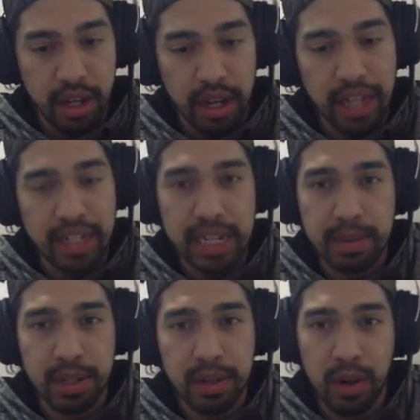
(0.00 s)
And
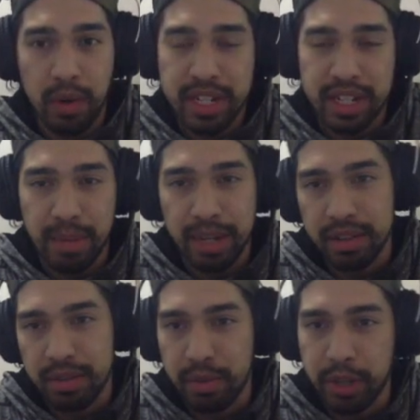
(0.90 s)
Seismitoad always, I mean,
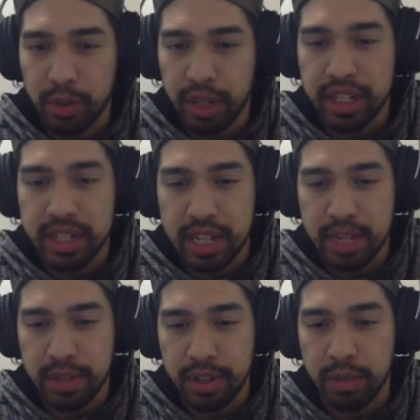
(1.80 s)
when you're running
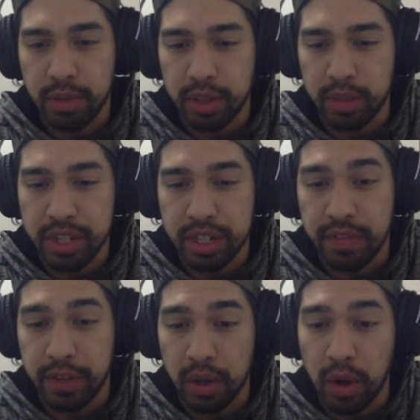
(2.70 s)
Seismitoad, you run the risk of
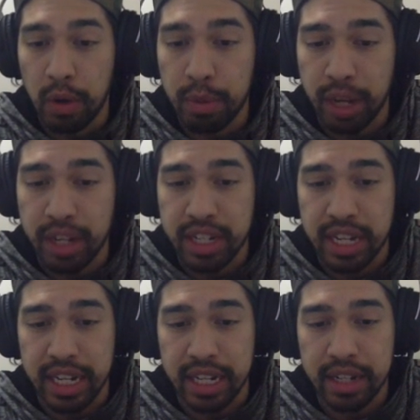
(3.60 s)
your own Mons
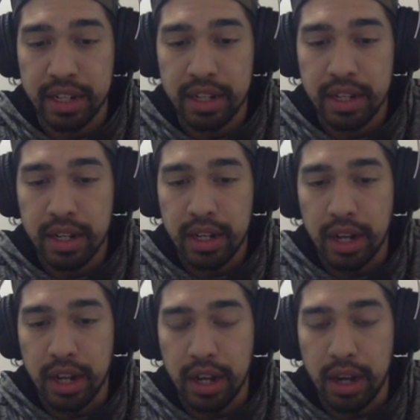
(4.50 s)
getting
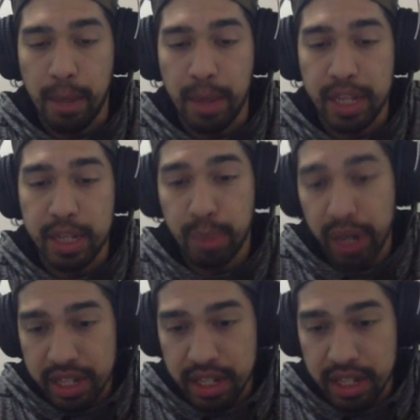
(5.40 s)
uh, a miss, but